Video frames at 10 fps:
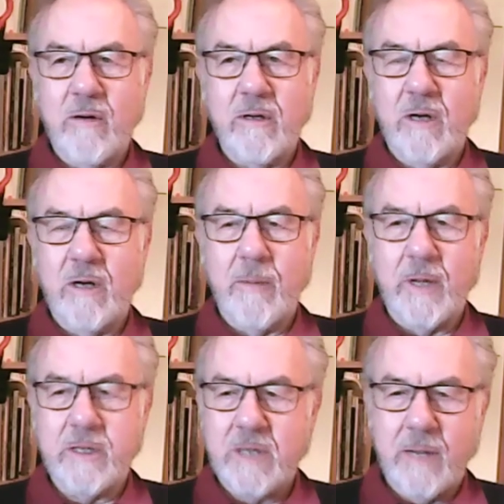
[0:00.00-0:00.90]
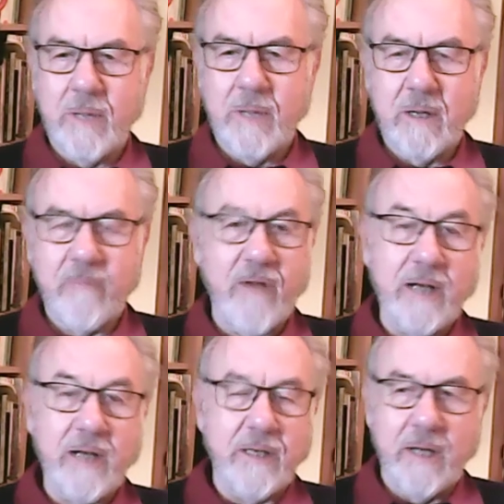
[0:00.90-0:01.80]
you know, by the time that
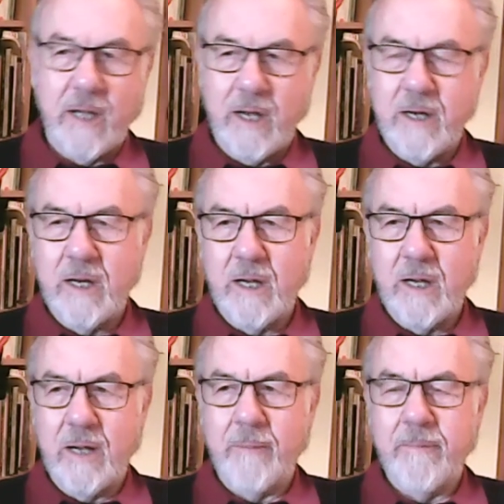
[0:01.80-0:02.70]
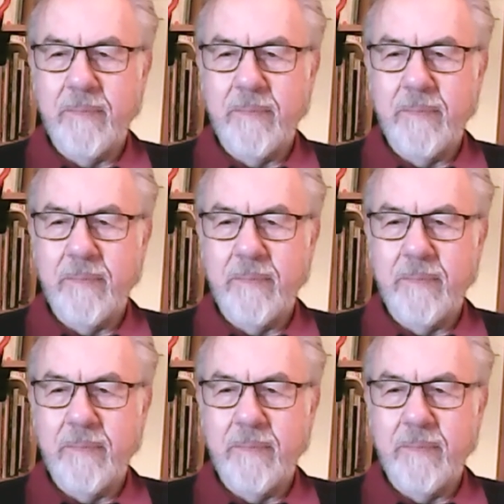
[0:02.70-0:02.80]
Franklin died, um,